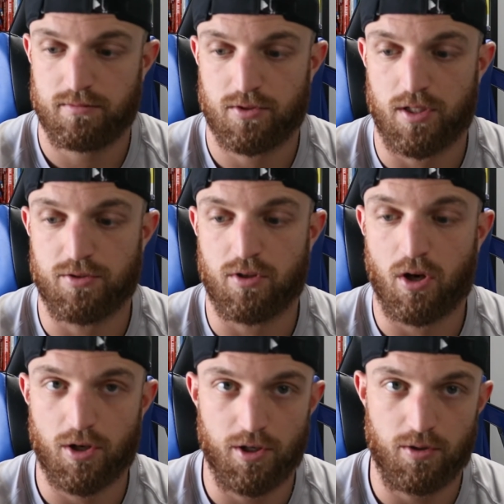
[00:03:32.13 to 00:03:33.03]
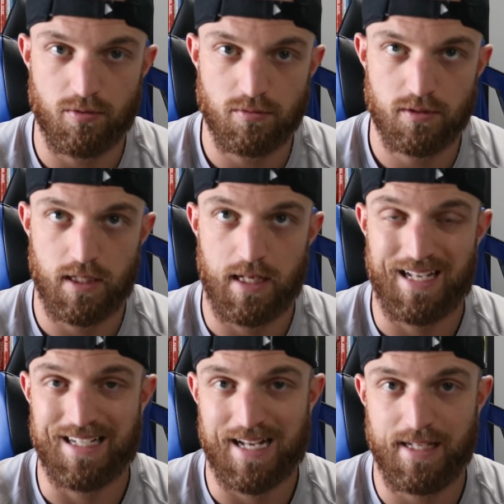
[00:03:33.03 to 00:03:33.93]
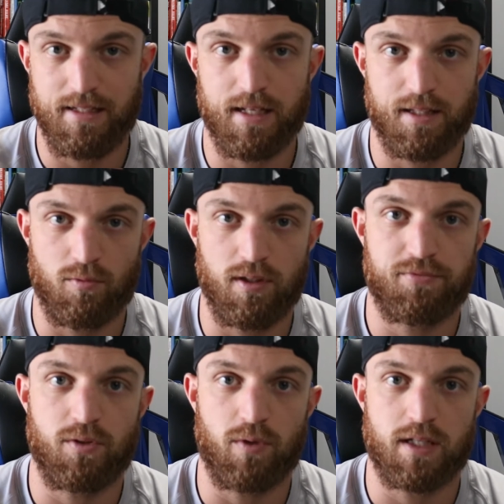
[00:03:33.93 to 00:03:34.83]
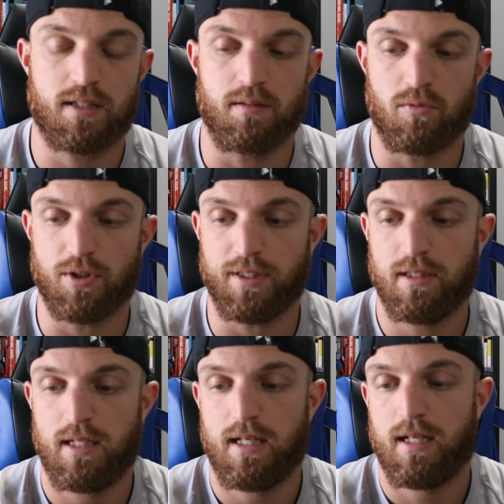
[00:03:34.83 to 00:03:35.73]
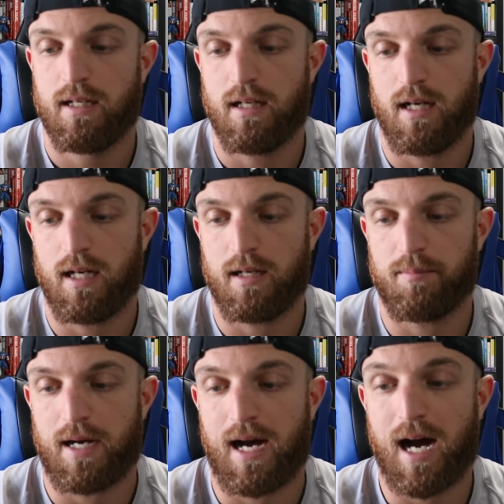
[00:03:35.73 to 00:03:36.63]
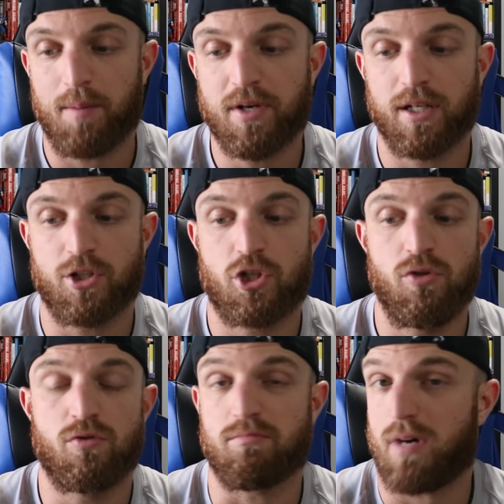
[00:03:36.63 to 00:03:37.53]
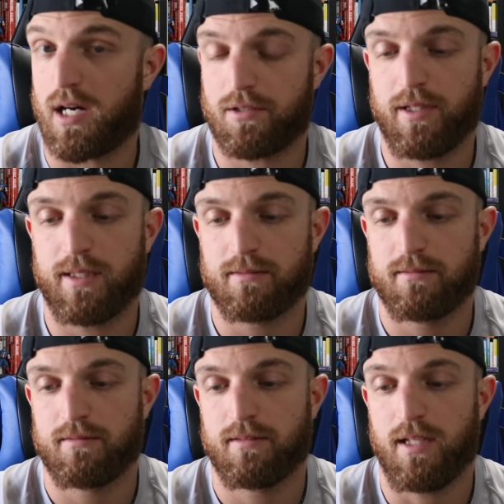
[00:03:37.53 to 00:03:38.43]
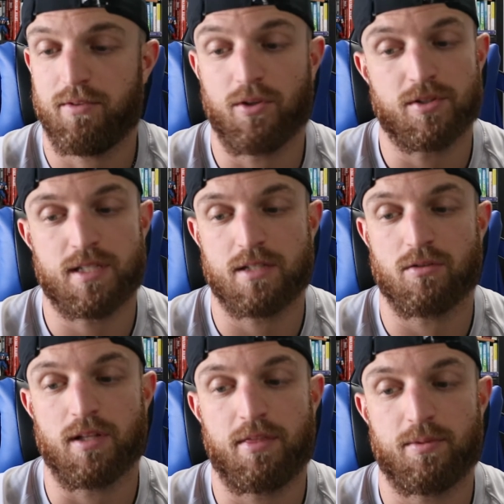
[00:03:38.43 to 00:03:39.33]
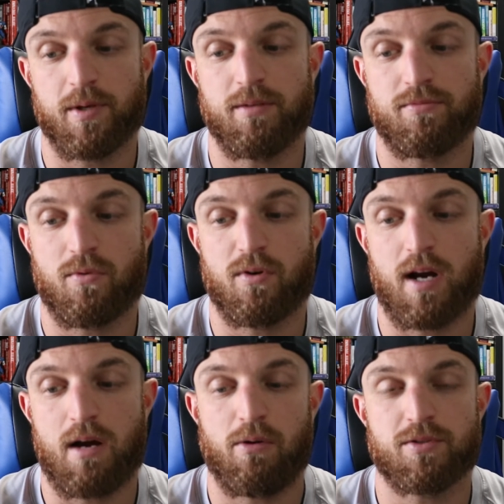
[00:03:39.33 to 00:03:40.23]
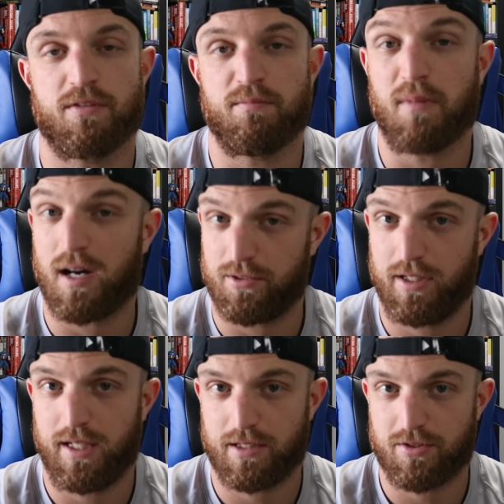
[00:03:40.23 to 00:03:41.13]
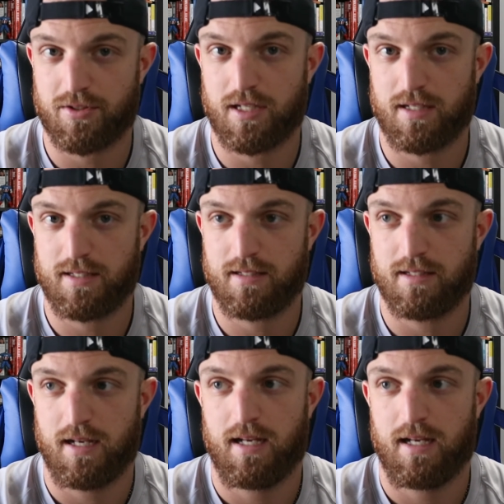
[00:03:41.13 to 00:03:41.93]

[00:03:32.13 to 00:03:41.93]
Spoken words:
So I do cardio at night and then lifting weights in the morning. I'm going to choose moderate, even though it says only 3 to 4 hours of moderate exercises.